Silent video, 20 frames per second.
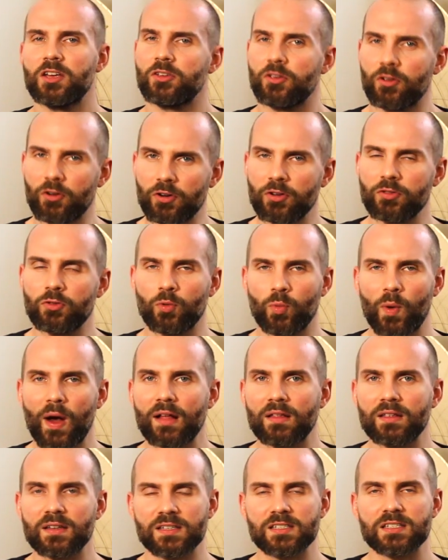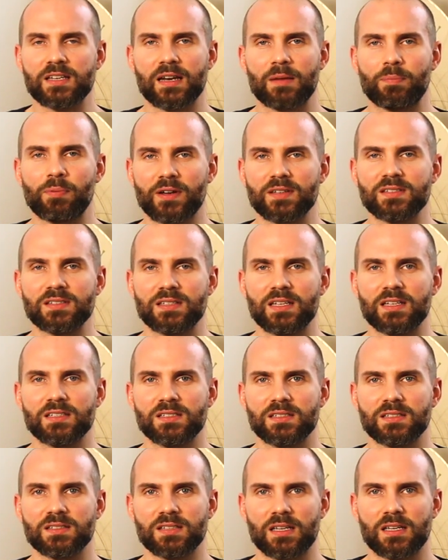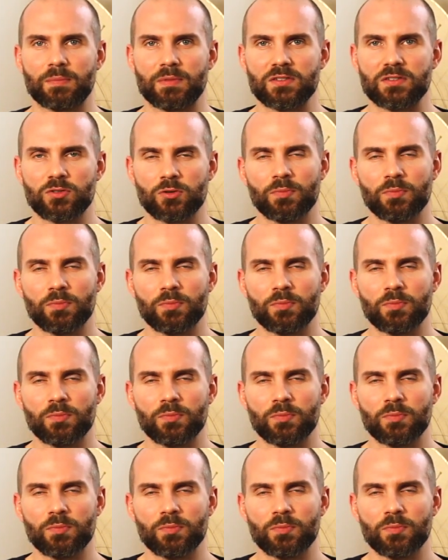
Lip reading: you're going to do well in these kind of presentation assignments.